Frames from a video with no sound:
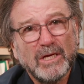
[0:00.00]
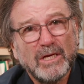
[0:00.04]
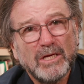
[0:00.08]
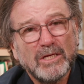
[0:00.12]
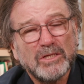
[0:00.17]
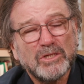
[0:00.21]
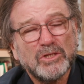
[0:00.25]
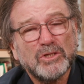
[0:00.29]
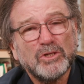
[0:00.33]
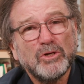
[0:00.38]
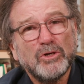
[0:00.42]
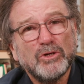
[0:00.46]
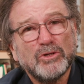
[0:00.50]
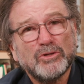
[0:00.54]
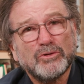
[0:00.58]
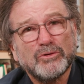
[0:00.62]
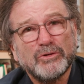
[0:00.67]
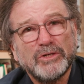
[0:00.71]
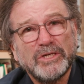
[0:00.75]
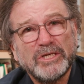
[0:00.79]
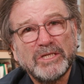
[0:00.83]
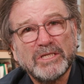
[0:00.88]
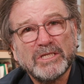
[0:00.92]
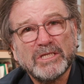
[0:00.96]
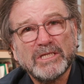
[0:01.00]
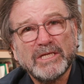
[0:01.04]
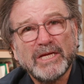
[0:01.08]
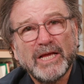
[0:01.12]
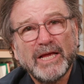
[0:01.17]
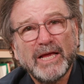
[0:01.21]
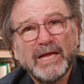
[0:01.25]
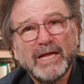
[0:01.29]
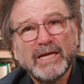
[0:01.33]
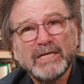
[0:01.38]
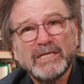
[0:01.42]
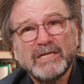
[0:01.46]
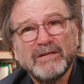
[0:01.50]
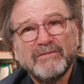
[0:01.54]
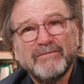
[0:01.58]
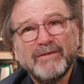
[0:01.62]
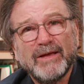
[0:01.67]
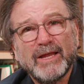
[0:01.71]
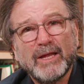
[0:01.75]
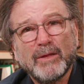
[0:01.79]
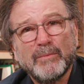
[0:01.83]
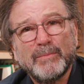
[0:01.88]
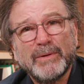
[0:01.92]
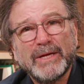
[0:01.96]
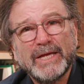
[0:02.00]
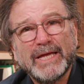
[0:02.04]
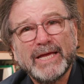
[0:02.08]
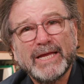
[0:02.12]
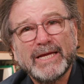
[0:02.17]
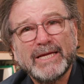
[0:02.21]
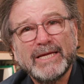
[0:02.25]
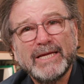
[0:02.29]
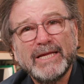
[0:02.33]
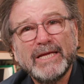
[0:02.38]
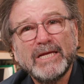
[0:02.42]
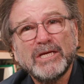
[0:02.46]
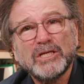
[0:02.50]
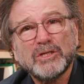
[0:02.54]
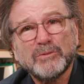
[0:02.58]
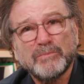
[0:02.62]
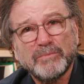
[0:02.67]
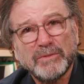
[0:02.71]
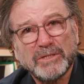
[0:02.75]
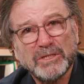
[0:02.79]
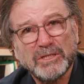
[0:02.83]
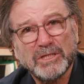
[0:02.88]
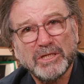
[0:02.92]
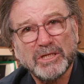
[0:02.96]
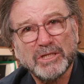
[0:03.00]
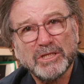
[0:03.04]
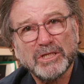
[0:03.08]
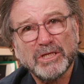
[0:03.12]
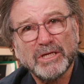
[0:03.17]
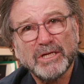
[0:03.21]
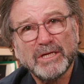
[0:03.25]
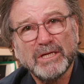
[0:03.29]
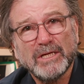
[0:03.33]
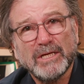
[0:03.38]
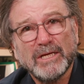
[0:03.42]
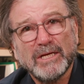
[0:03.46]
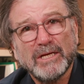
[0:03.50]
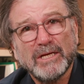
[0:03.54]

surgery's developing a niche position